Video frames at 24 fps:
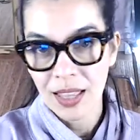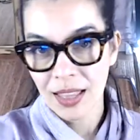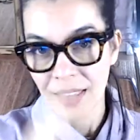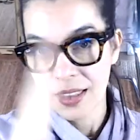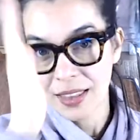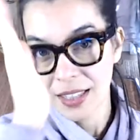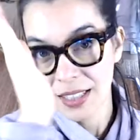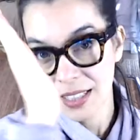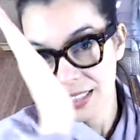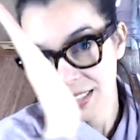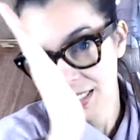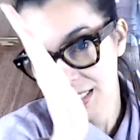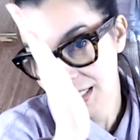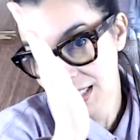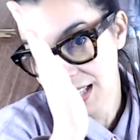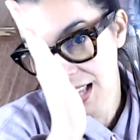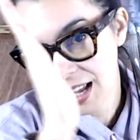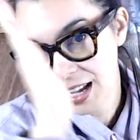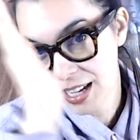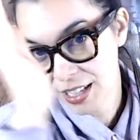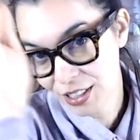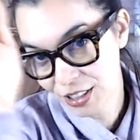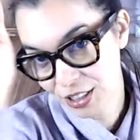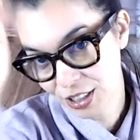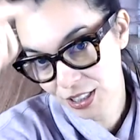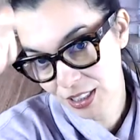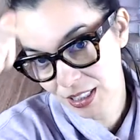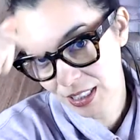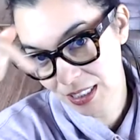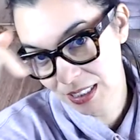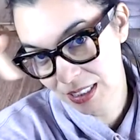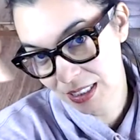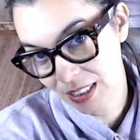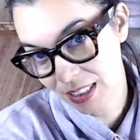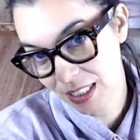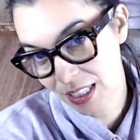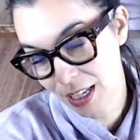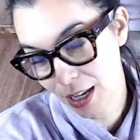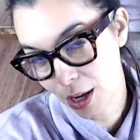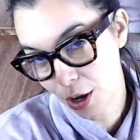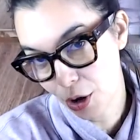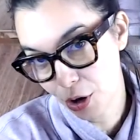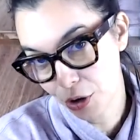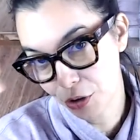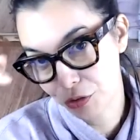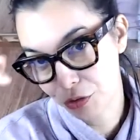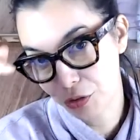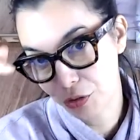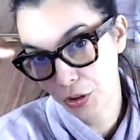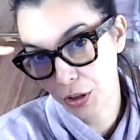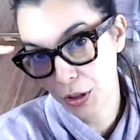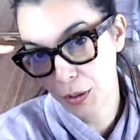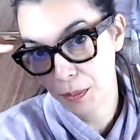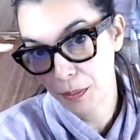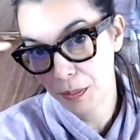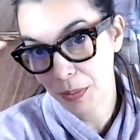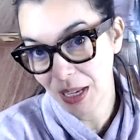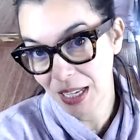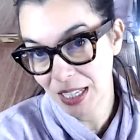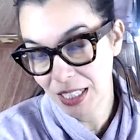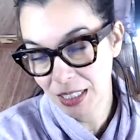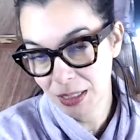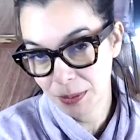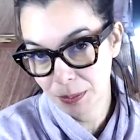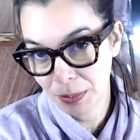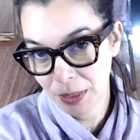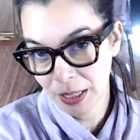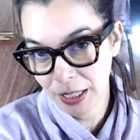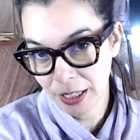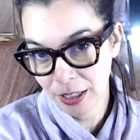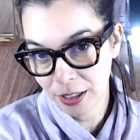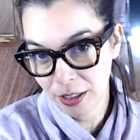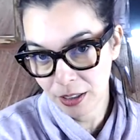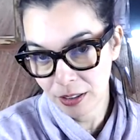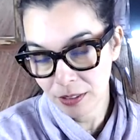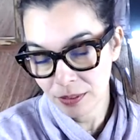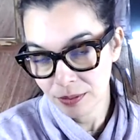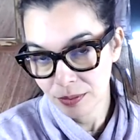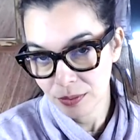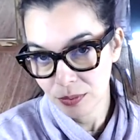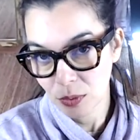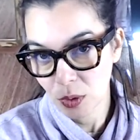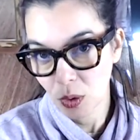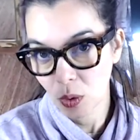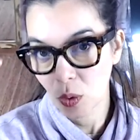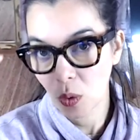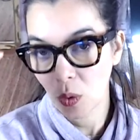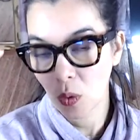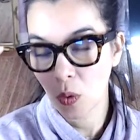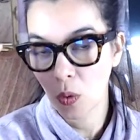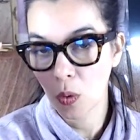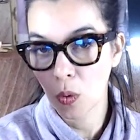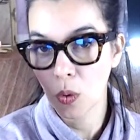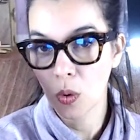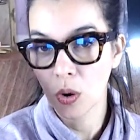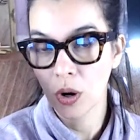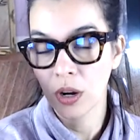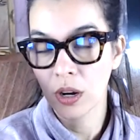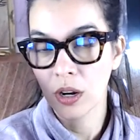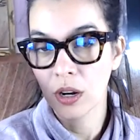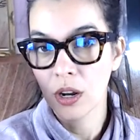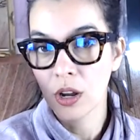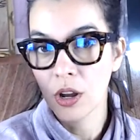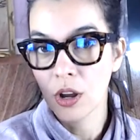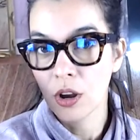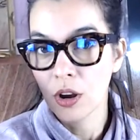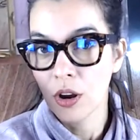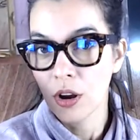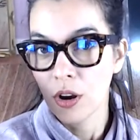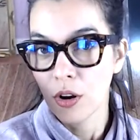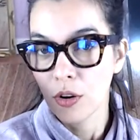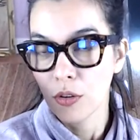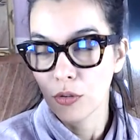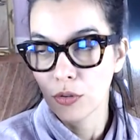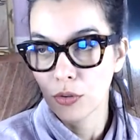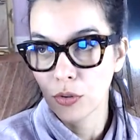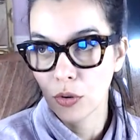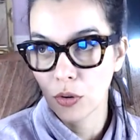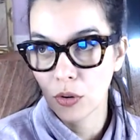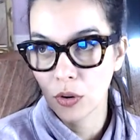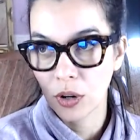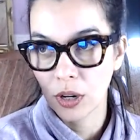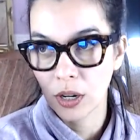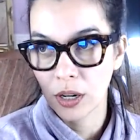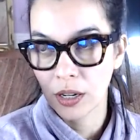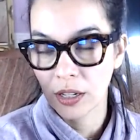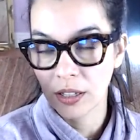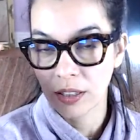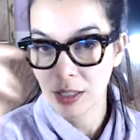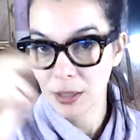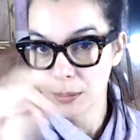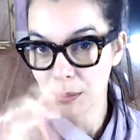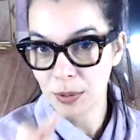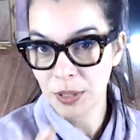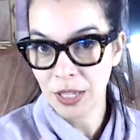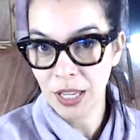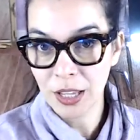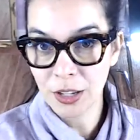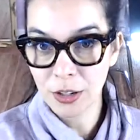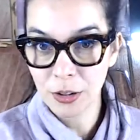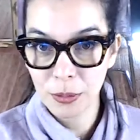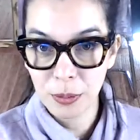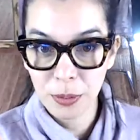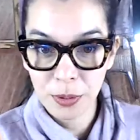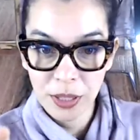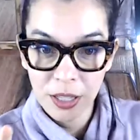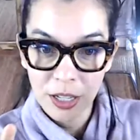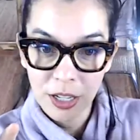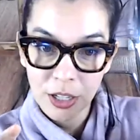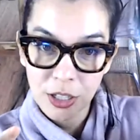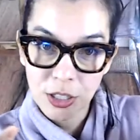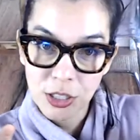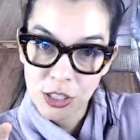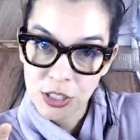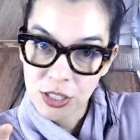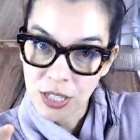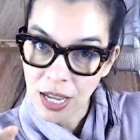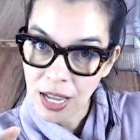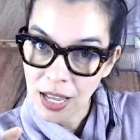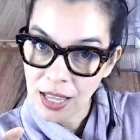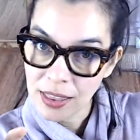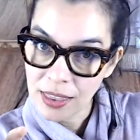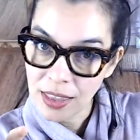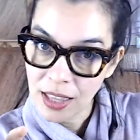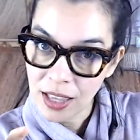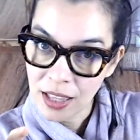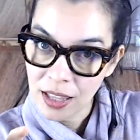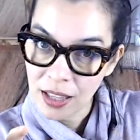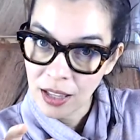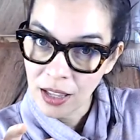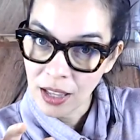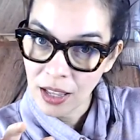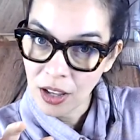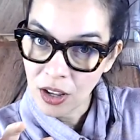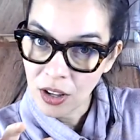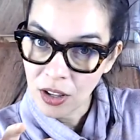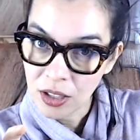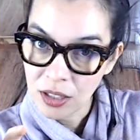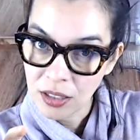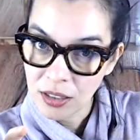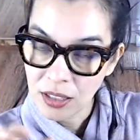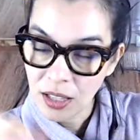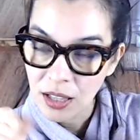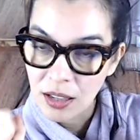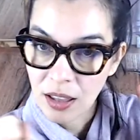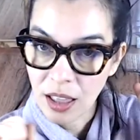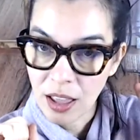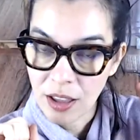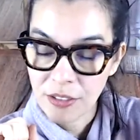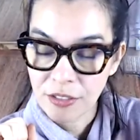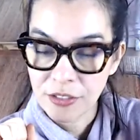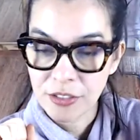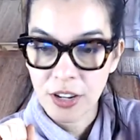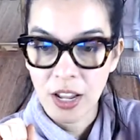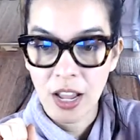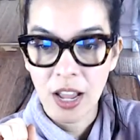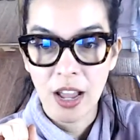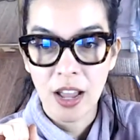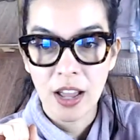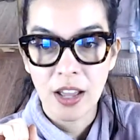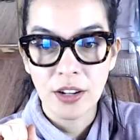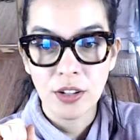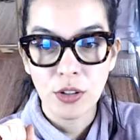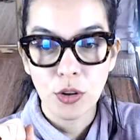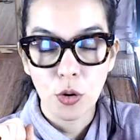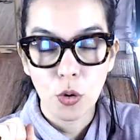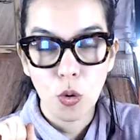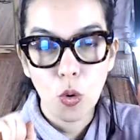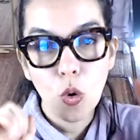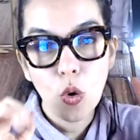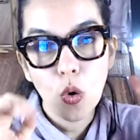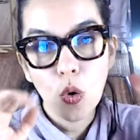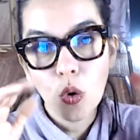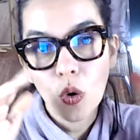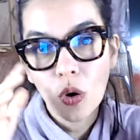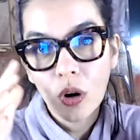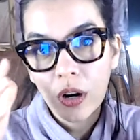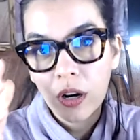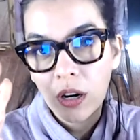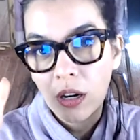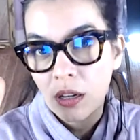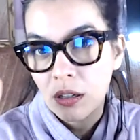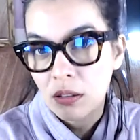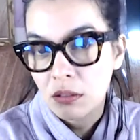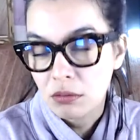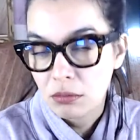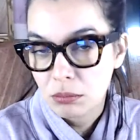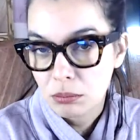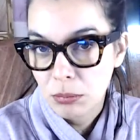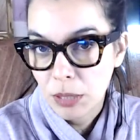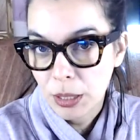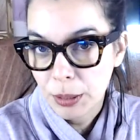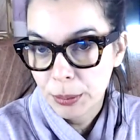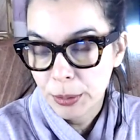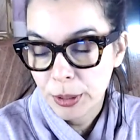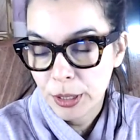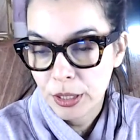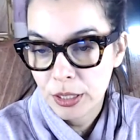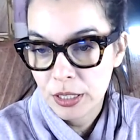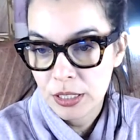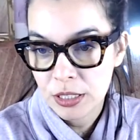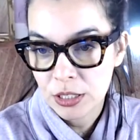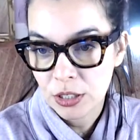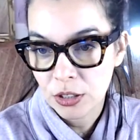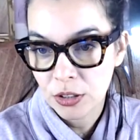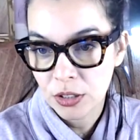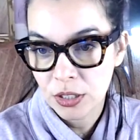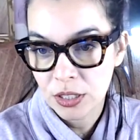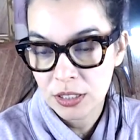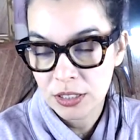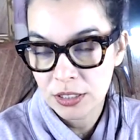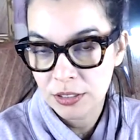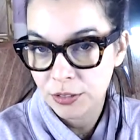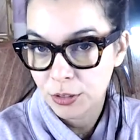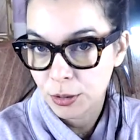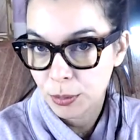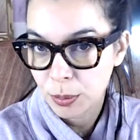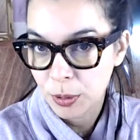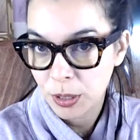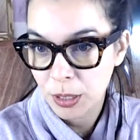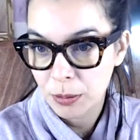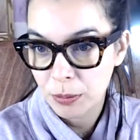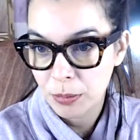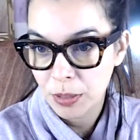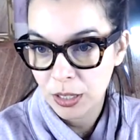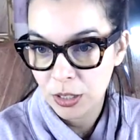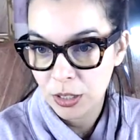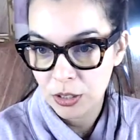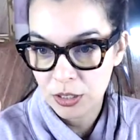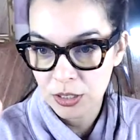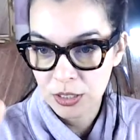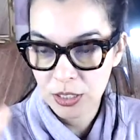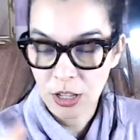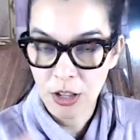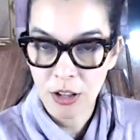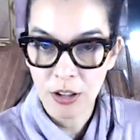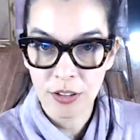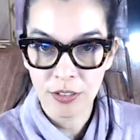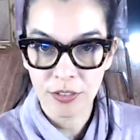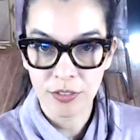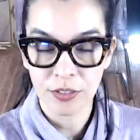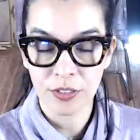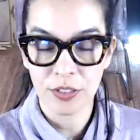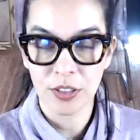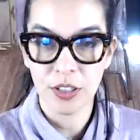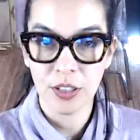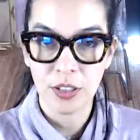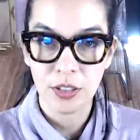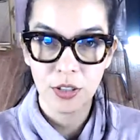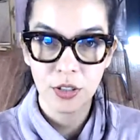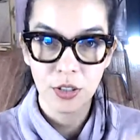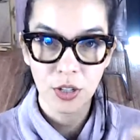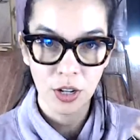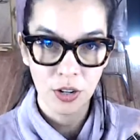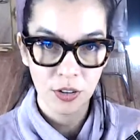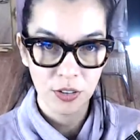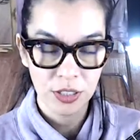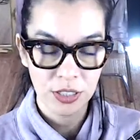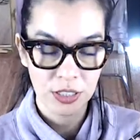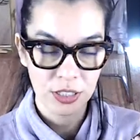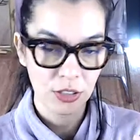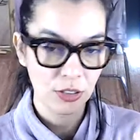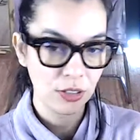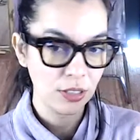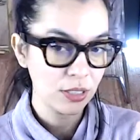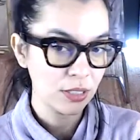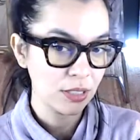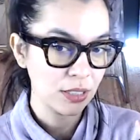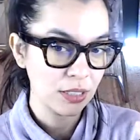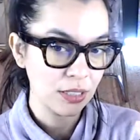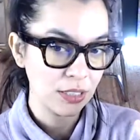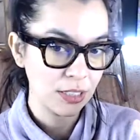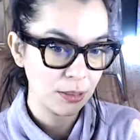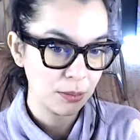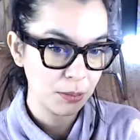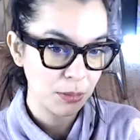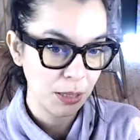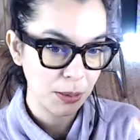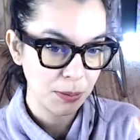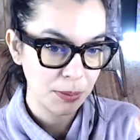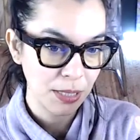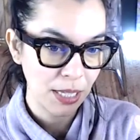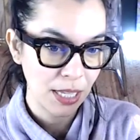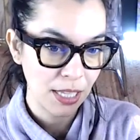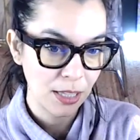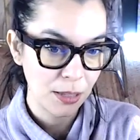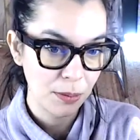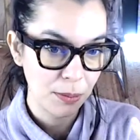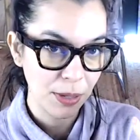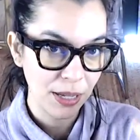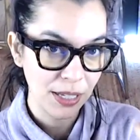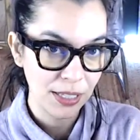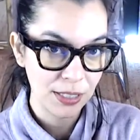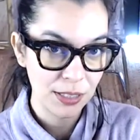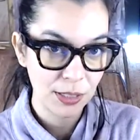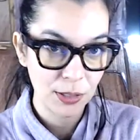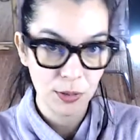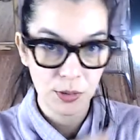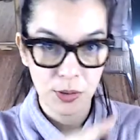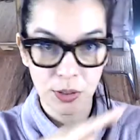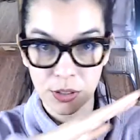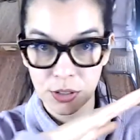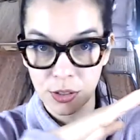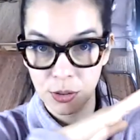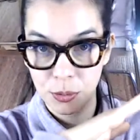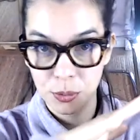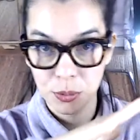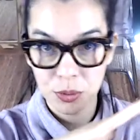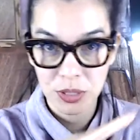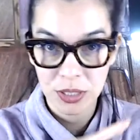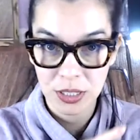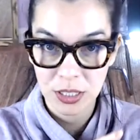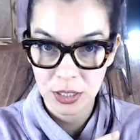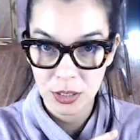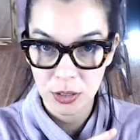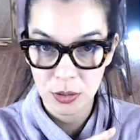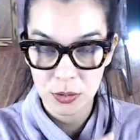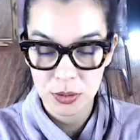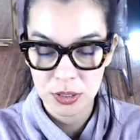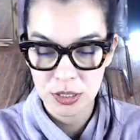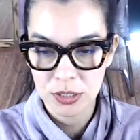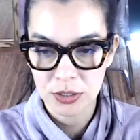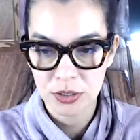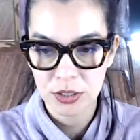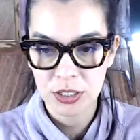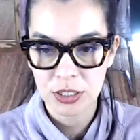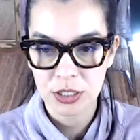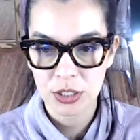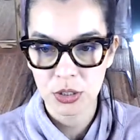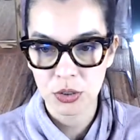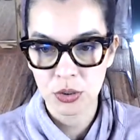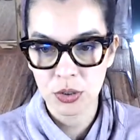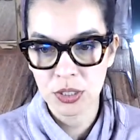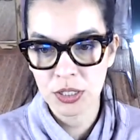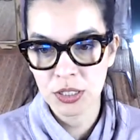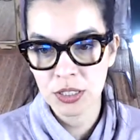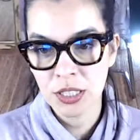The slash and the C are for the bass player or for the piano player to add that on the left hand, or maybe a guitarist if you're playing by yourself. You know how guitarists can sometimes add the bass note on their really low sounding strings.